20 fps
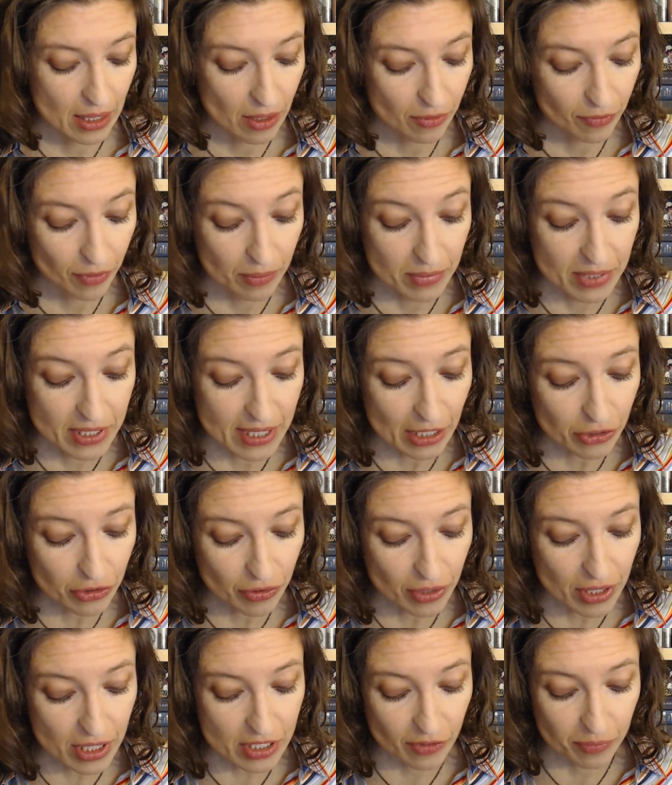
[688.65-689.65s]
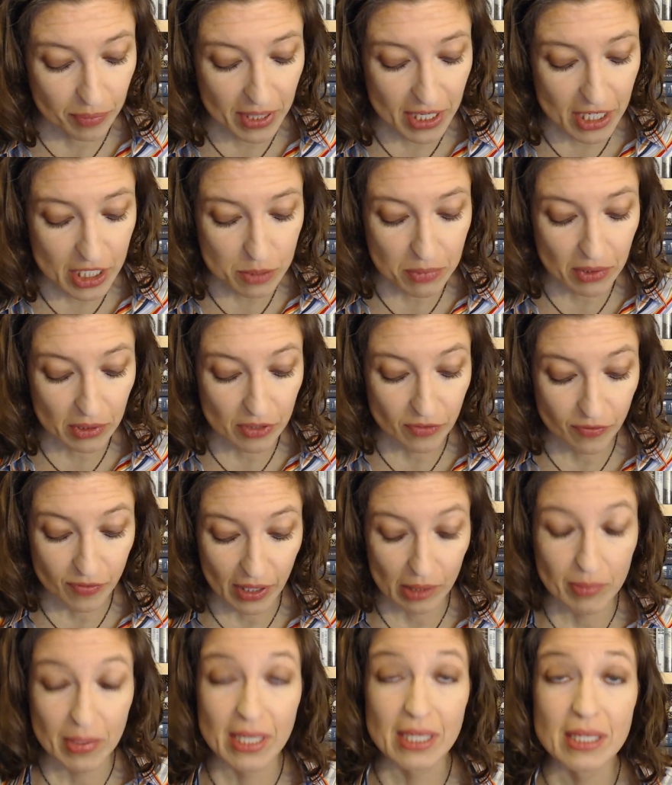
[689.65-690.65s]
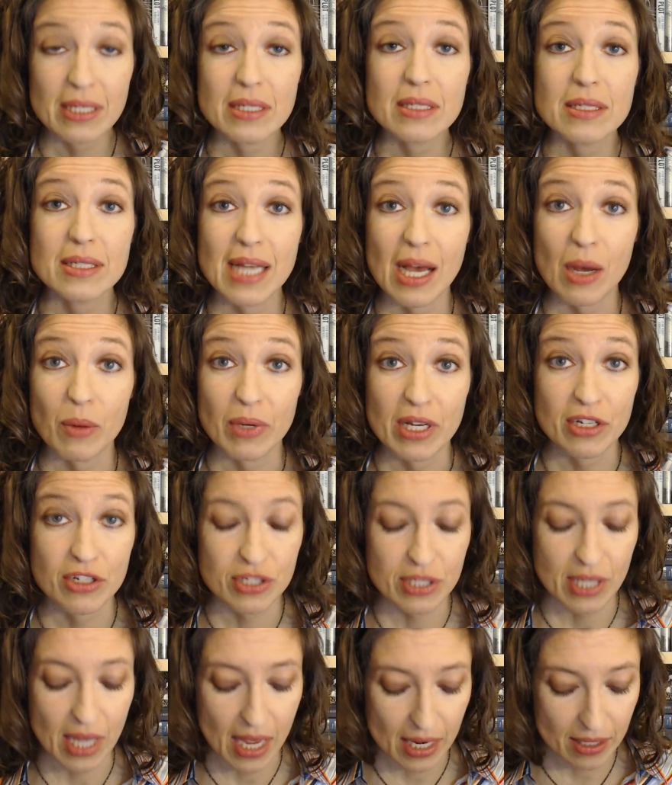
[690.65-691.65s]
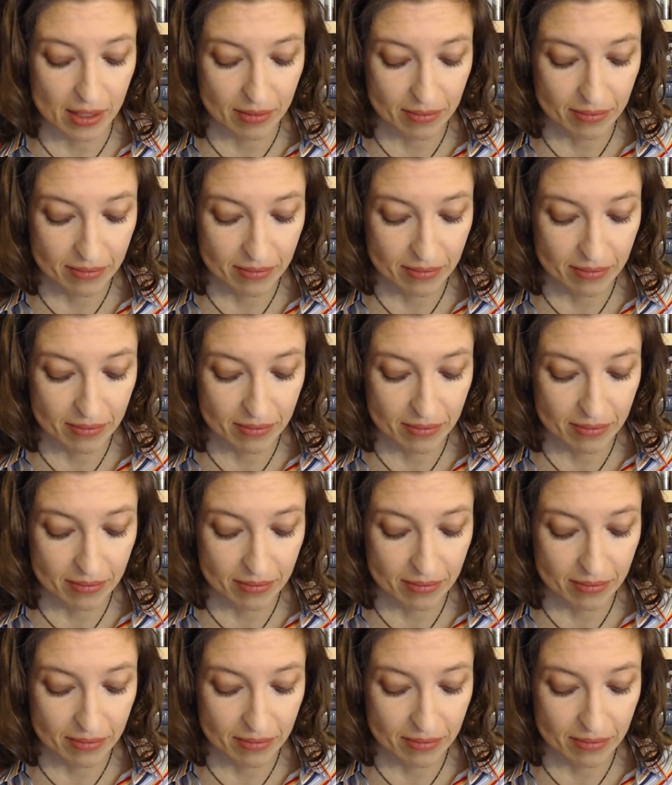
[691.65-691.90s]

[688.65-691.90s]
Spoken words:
from centuries of piecemeal development down each side.